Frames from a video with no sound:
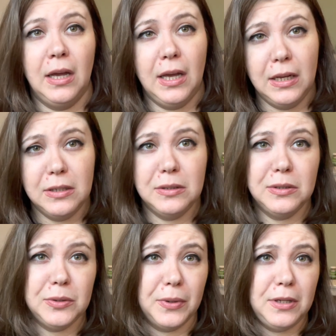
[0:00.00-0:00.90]

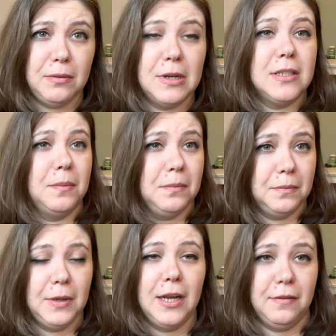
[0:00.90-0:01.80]
in 23 minutes.
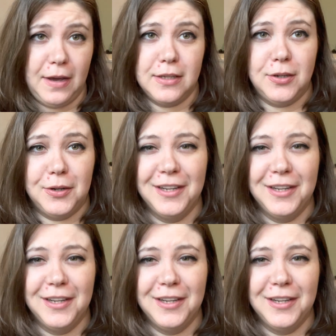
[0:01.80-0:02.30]
I'm getting faster.